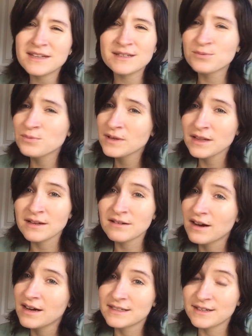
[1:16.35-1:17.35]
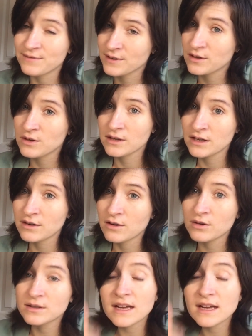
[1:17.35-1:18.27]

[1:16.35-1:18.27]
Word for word: but it's really not difficult at all.